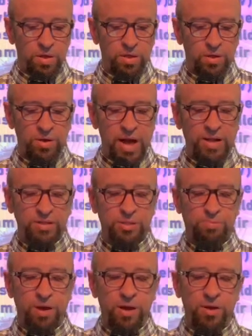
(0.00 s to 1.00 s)
They're not
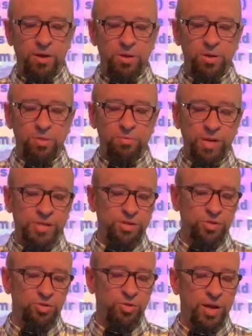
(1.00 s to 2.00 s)
inspiring you to reach
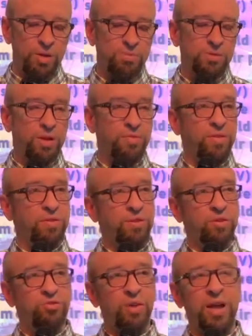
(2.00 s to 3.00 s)
your dreams and
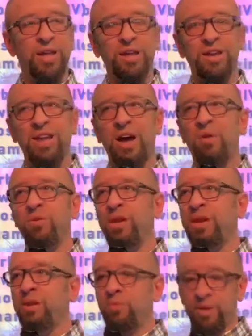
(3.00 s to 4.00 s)
they're dragging you down. You
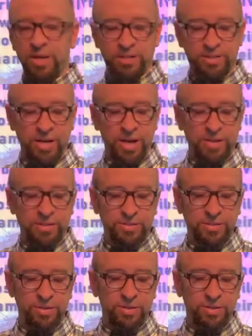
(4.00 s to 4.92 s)
need to reassess.